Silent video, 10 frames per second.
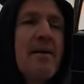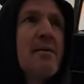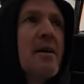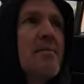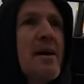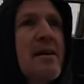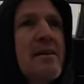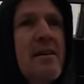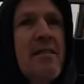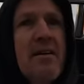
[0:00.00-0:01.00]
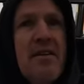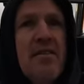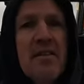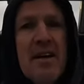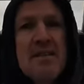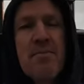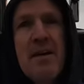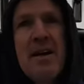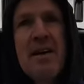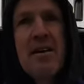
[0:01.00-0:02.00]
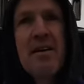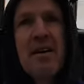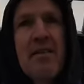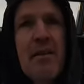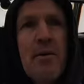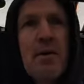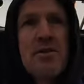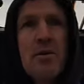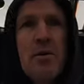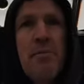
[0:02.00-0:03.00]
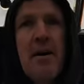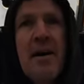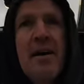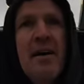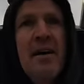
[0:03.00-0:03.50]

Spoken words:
And I'm like, "Mate, I don't really think that's me and I don't really want to do it." But